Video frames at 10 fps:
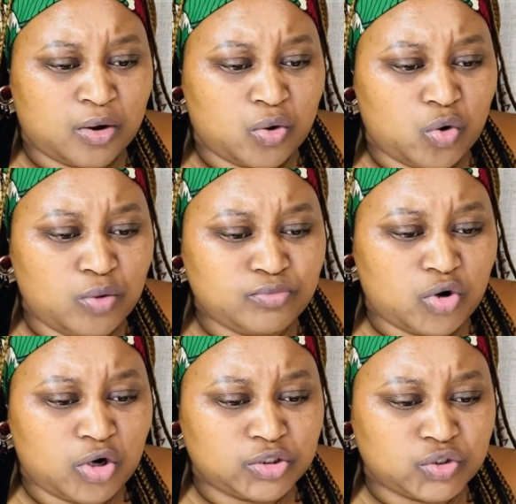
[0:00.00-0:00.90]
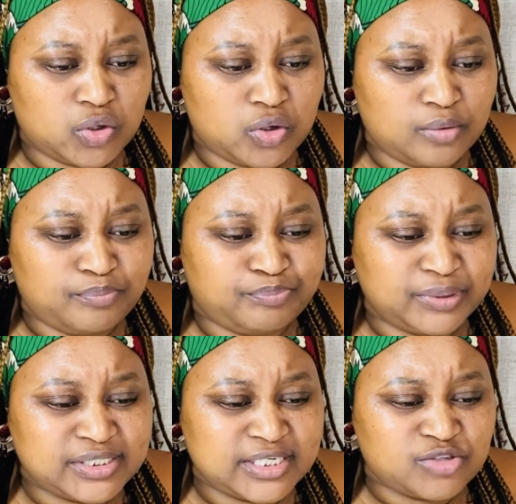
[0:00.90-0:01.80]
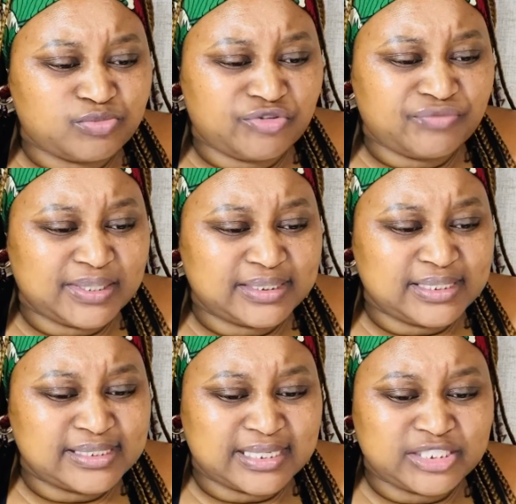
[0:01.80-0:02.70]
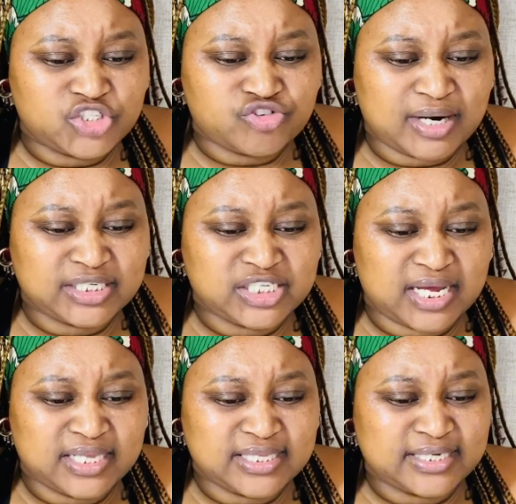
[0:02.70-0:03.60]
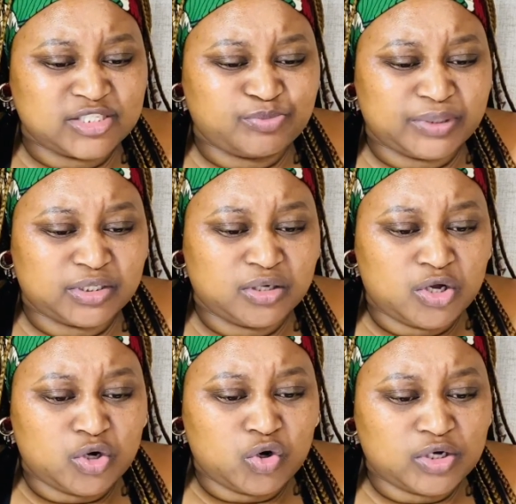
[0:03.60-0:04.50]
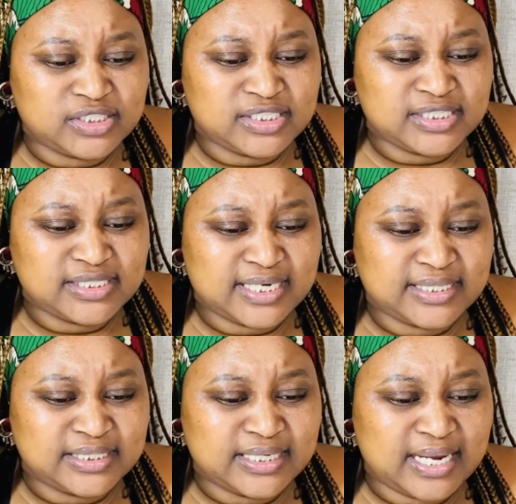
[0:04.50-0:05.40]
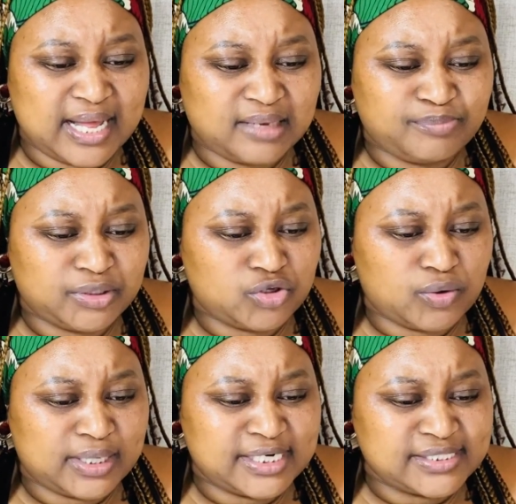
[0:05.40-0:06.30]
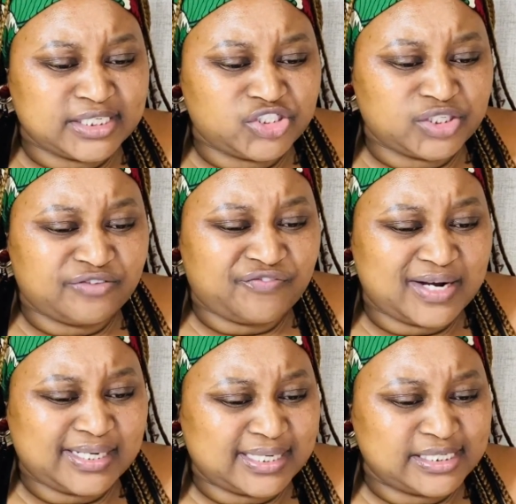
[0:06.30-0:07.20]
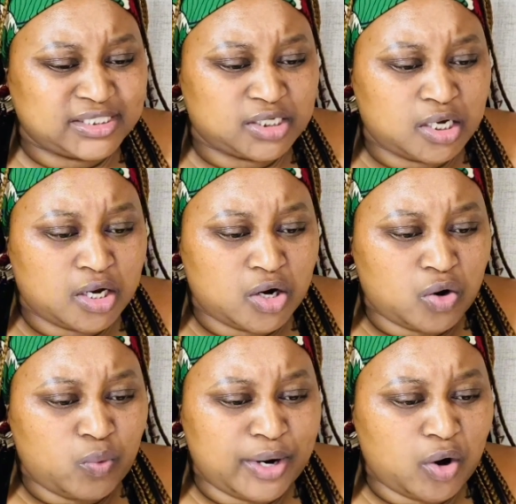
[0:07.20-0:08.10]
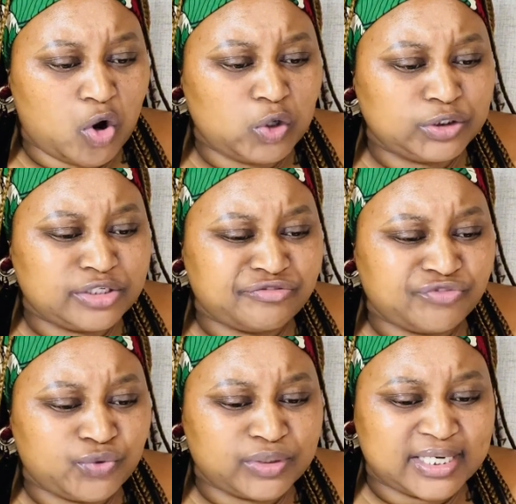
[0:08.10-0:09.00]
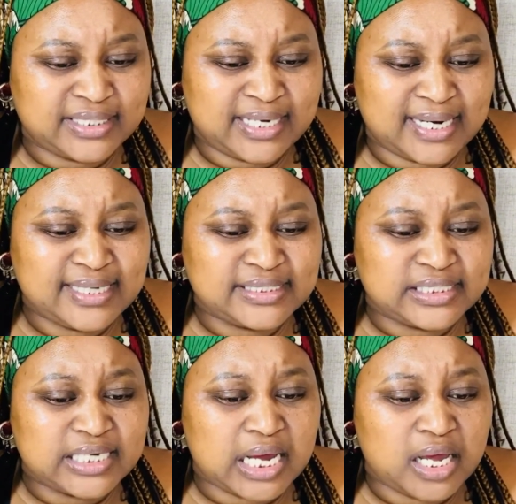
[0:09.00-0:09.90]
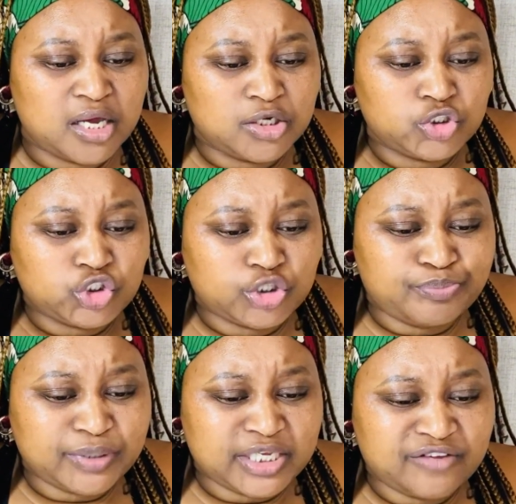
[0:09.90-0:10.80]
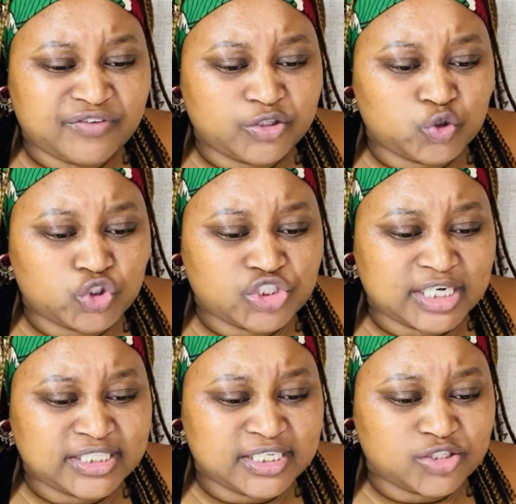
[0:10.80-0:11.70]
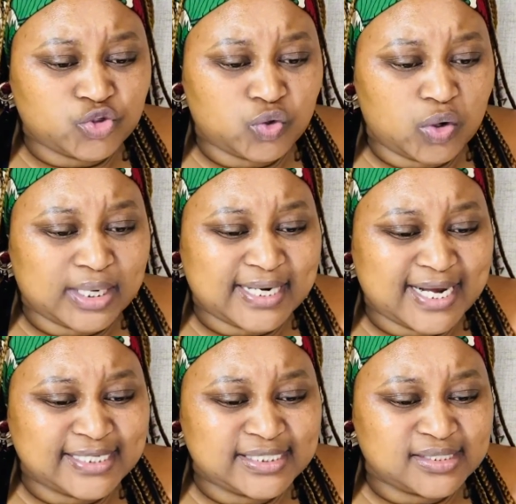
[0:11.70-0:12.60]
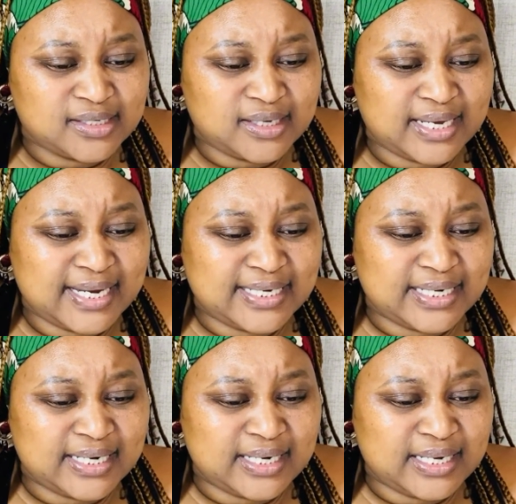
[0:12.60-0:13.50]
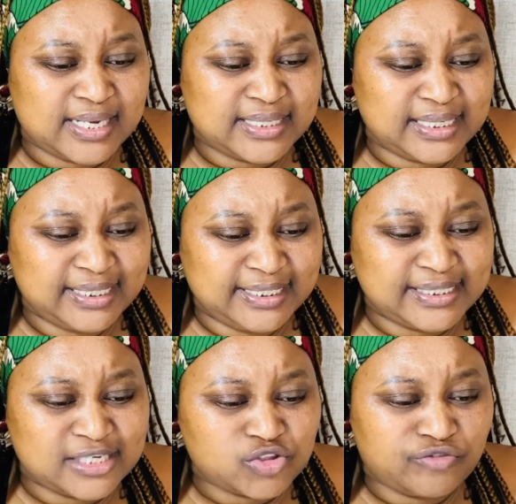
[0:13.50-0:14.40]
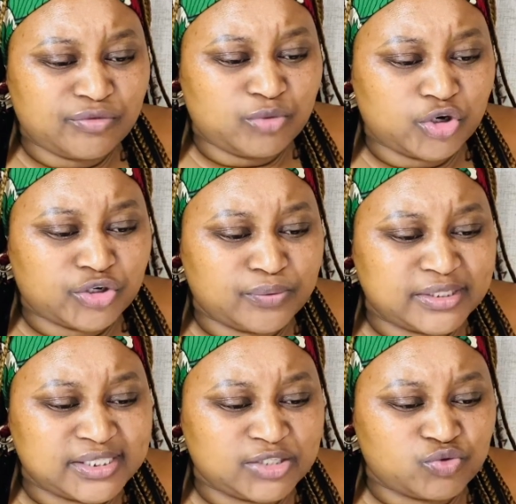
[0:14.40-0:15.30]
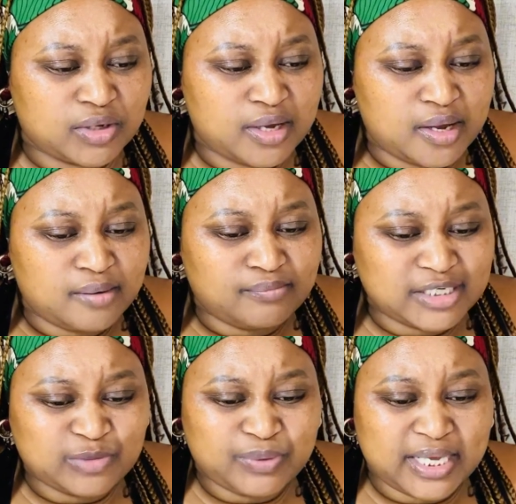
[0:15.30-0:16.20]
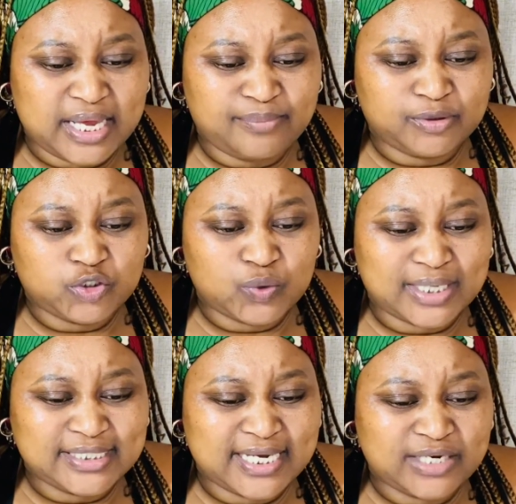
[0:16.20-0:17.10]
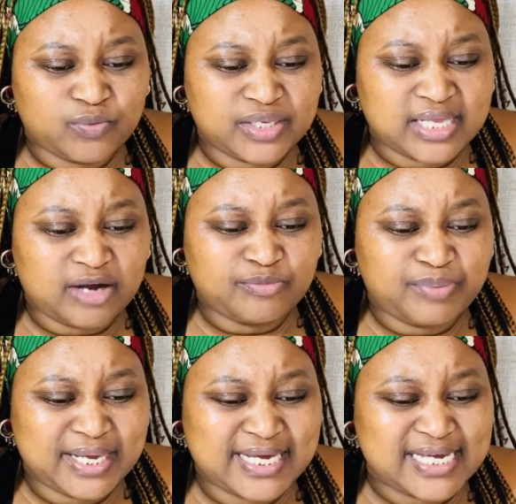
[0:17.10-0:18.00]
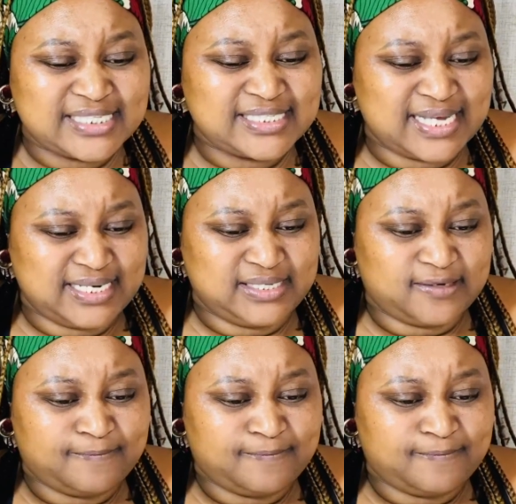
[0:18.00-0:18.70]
Umkhonto Business Movement is a structure that has been consistent in helping the organization fundraise. We hold a view that gala dinner should be given to structures to organize, and leaders of Mkondo Wesizwe must be able to attend without paying a cent.